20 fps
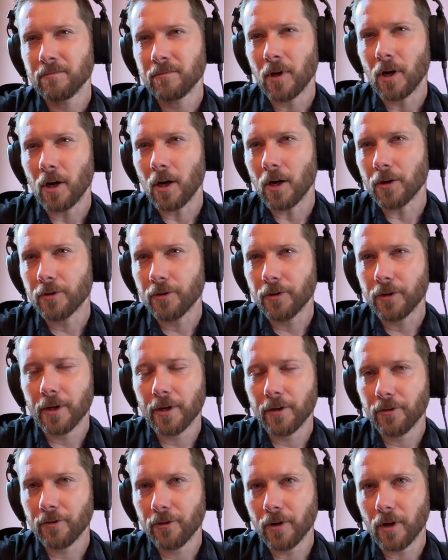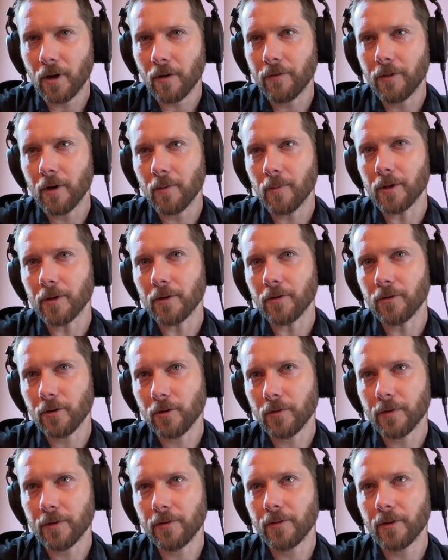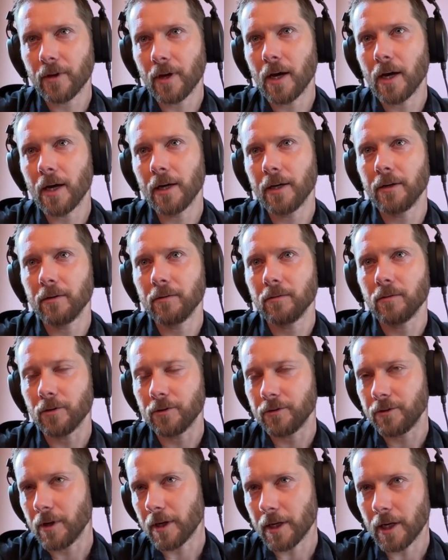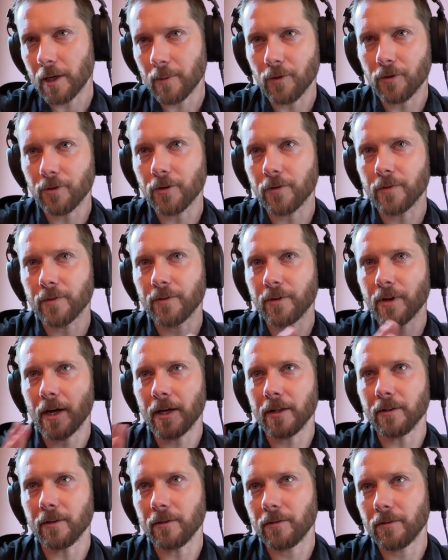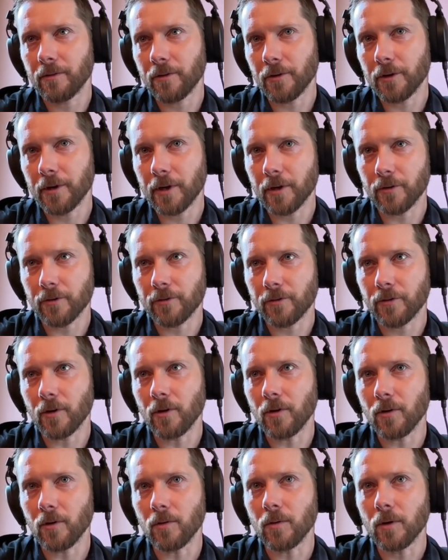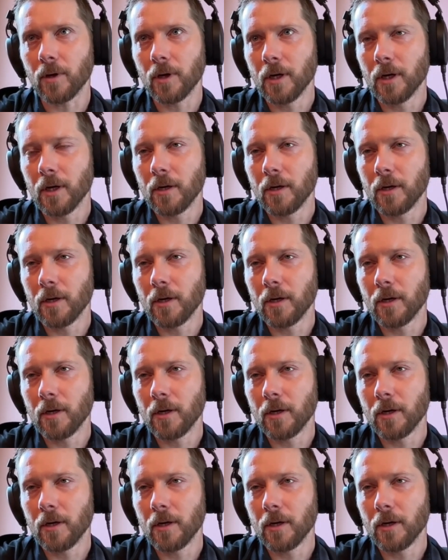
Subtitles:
100-ish of them on the service side or tech-enabled service side, and 30 or so,